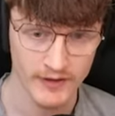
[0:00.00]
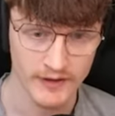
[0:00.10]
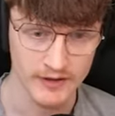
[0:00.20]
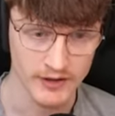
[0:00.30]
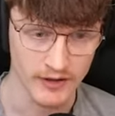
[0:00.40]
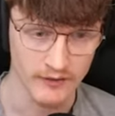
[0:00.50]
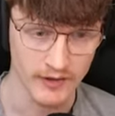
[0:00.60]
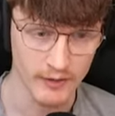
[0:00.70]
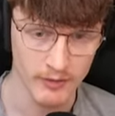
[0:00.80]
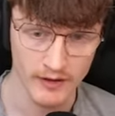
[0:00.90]
Listen, child, I'm
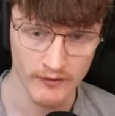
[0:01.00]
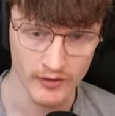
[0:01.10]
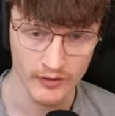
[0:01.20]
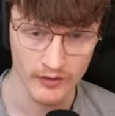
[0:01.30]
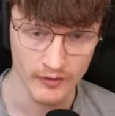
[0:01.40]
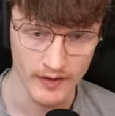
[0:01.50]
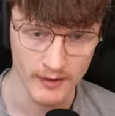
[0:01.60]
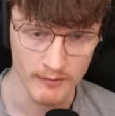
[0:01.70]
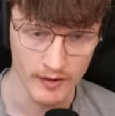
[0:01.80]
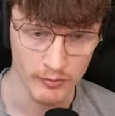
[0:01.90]
very proud of you. You
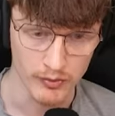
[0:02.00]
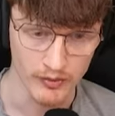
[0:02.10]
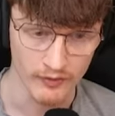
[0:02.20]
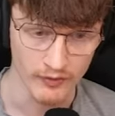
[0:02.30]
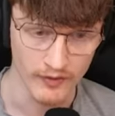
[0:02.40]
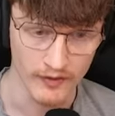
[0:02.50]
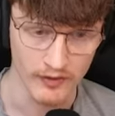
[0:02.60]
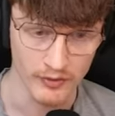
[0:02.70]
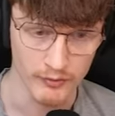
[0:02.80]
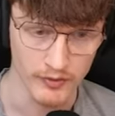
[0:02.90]
get my approval. Very
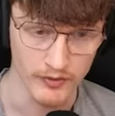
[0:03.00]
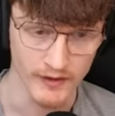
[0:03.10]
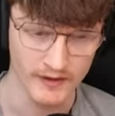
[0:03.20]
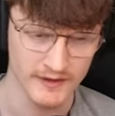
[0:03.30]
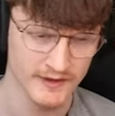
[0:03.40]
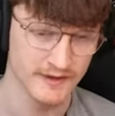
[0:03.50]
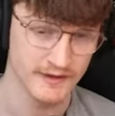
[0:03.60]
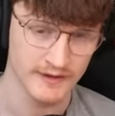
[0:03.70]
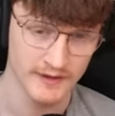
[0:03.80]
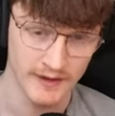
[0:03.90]
good boy.
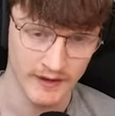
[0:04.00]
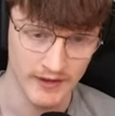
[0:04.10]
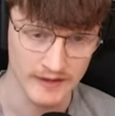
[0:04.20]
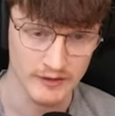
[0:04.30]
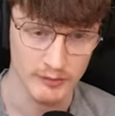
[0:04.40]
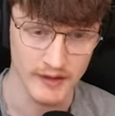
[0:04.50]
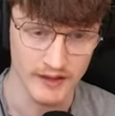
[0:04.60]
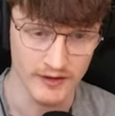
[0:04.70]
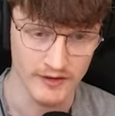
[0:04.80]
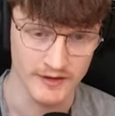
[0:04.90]
Thanks for
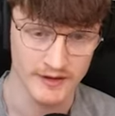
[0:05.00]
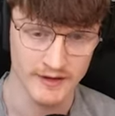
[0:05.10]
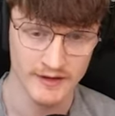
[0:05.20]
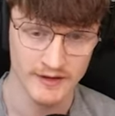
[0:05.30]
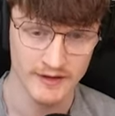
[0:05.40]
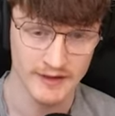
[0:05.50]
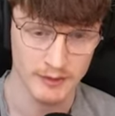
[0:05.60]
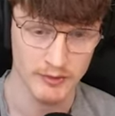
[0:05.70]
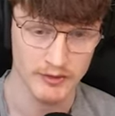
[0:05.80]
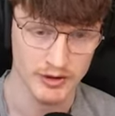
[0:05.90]
being good.
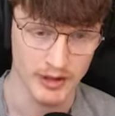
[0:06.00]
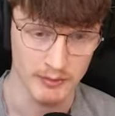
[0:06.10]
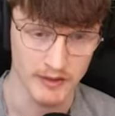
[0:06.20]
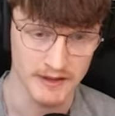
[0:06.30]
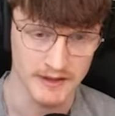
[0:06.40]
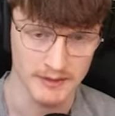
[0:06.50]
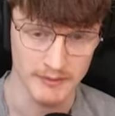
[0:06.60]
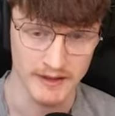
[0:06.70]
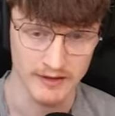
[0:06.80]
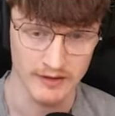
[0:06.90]
Keep your job. Listen to me.